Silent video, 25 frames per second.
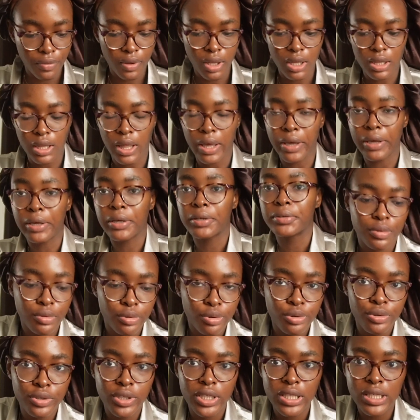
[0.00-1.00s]
Like,
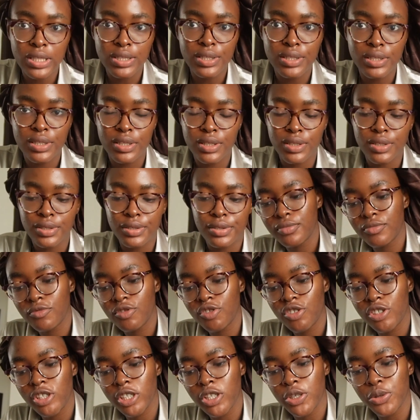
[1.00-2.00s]
who needs
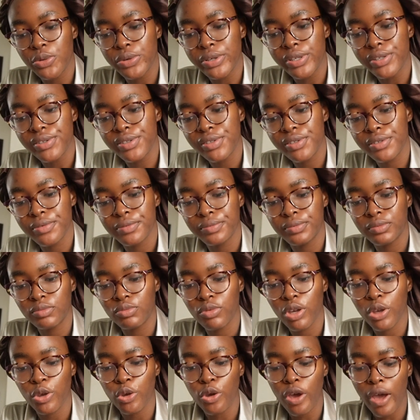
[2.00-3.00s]
chickpeas
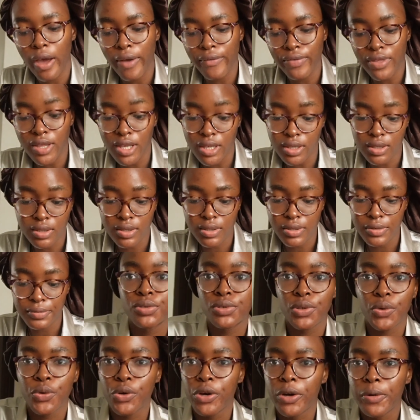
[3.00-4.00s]
when you have this?
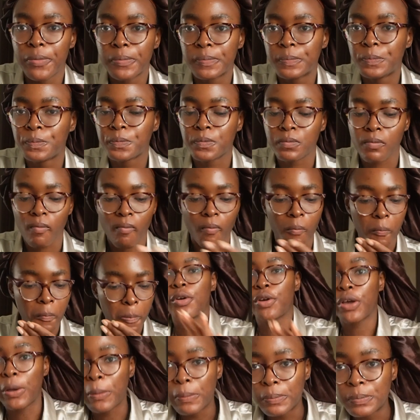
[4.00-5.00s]
So good.
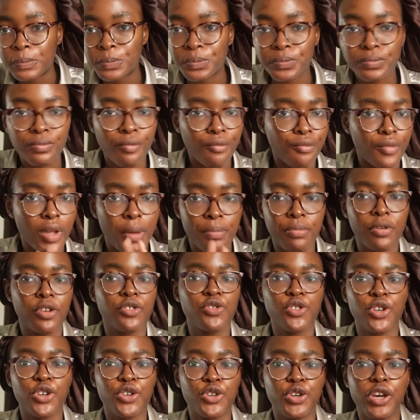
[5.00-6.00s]
Okay, I'm done
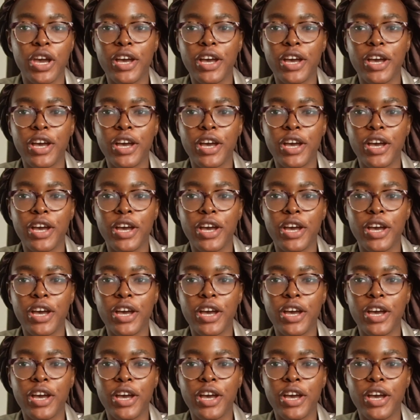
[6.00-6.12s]
showing you